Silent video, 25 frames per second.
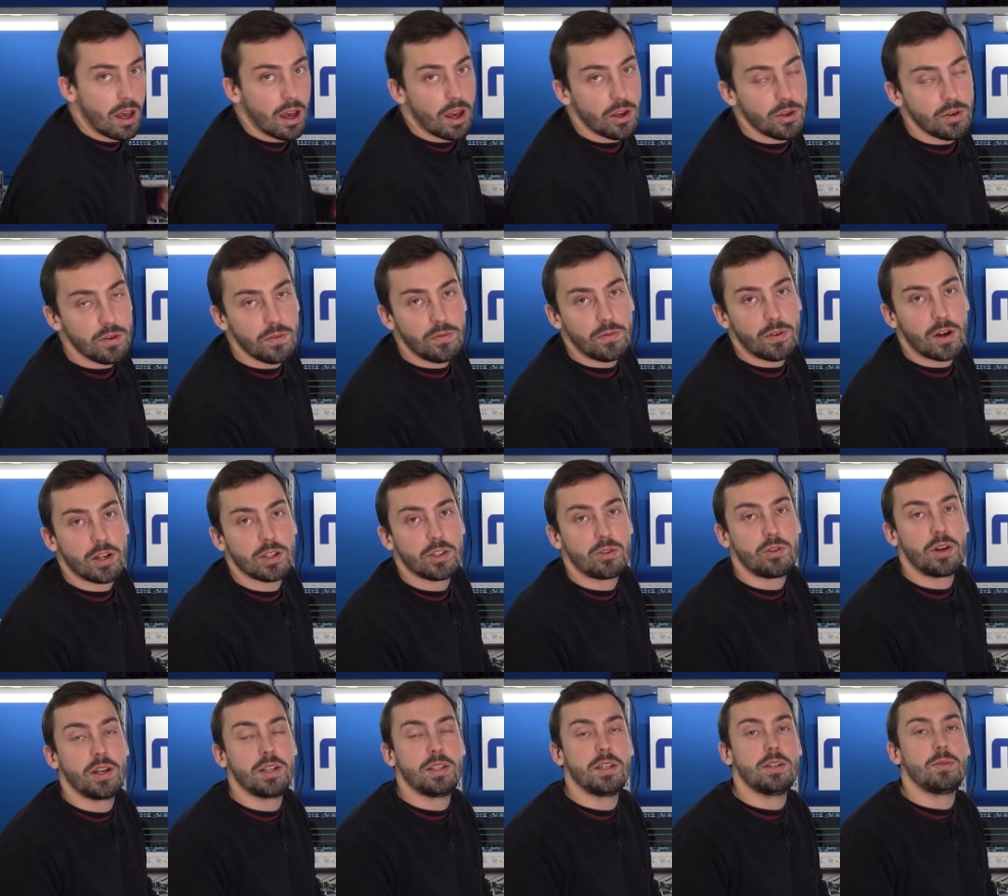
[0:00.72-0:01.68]
Are you
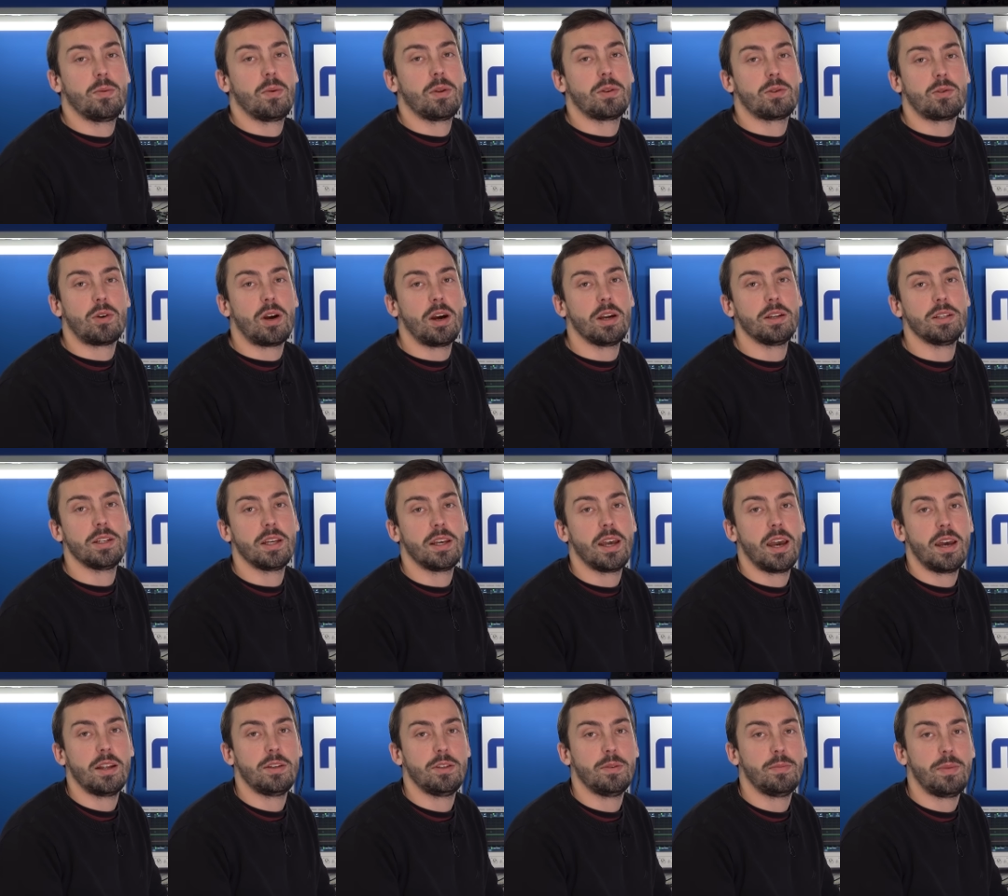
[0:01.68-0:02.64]
frustrated with trying to
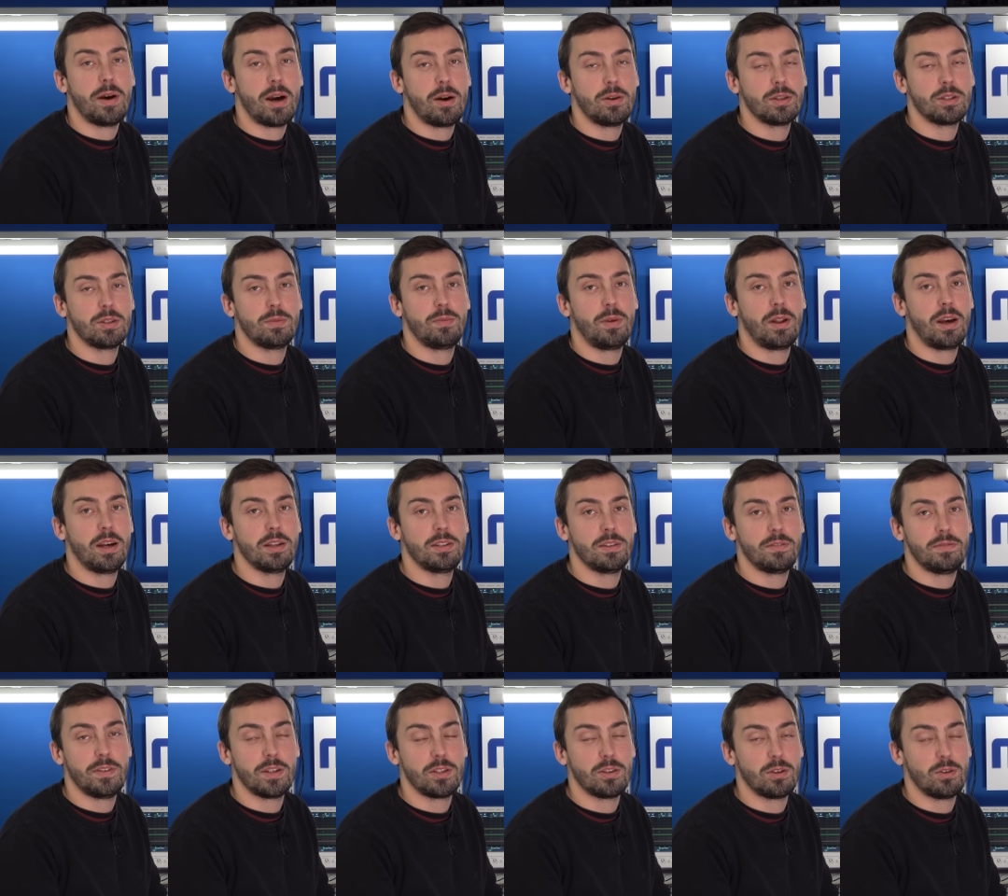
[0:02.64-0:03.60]
get your power supply
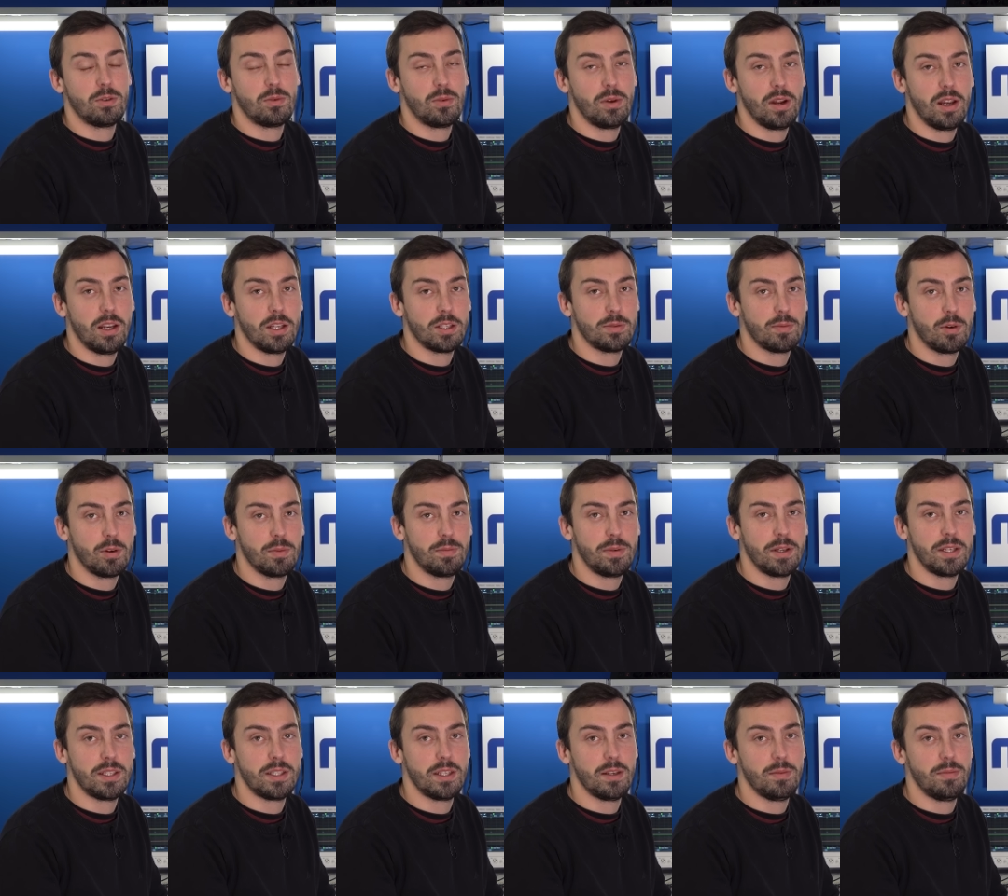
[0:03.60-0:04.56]
to fit on a really small
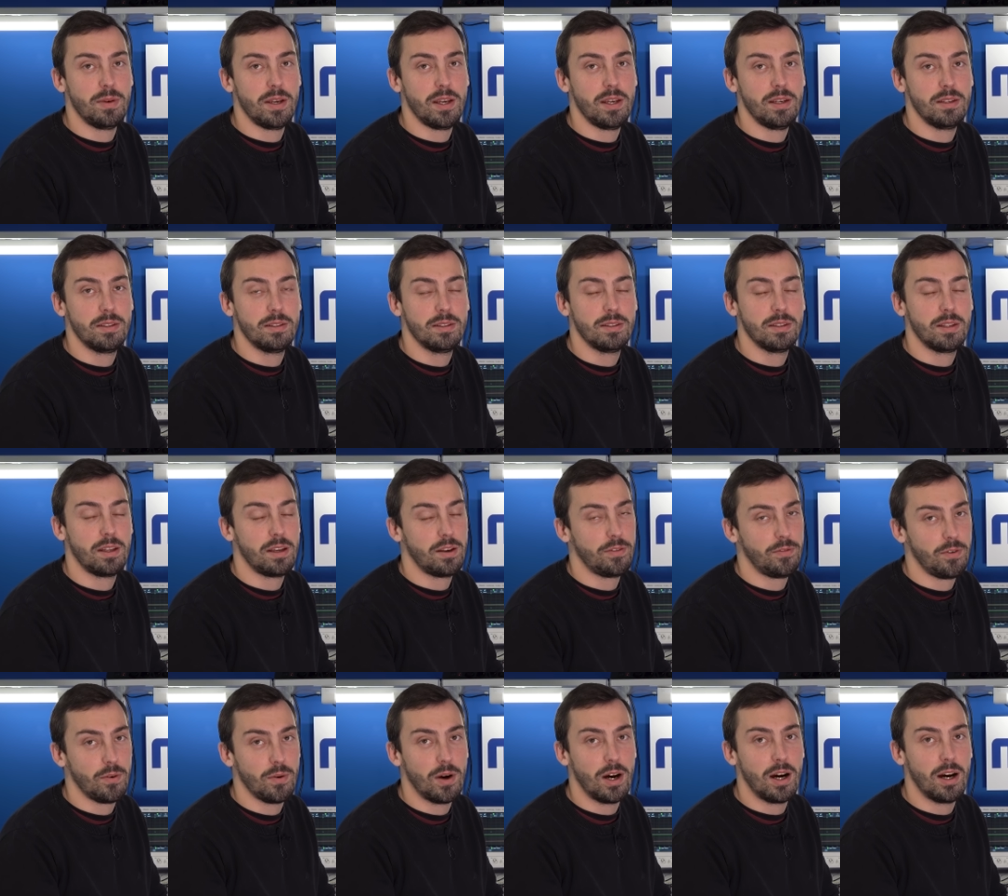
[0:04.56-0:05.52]
PCB?
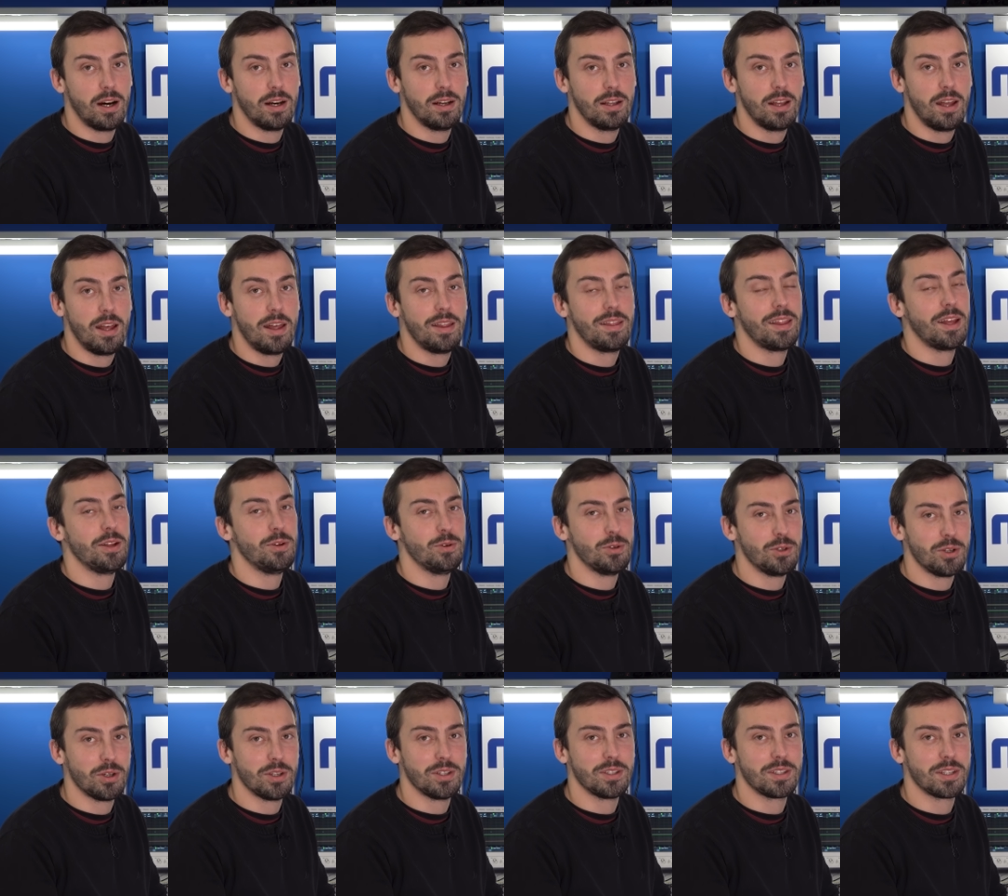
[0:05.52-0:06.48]
If you are, then you
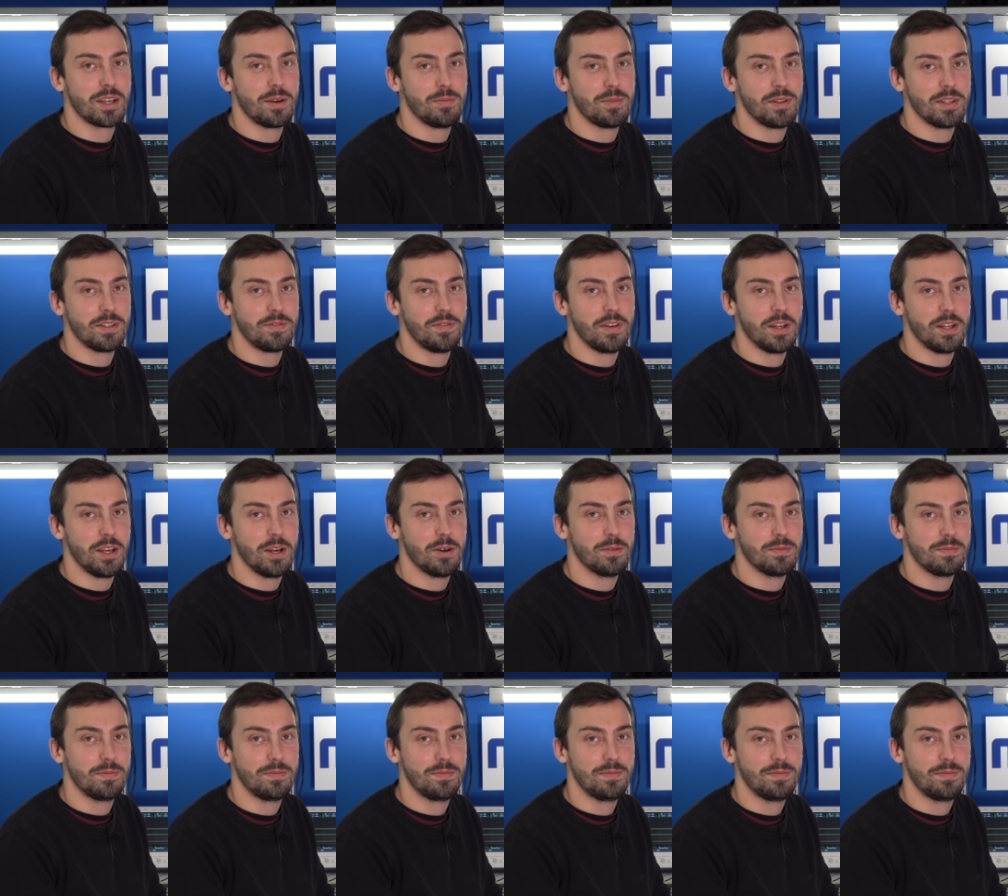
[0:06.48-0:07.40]
shouldn't skip this video.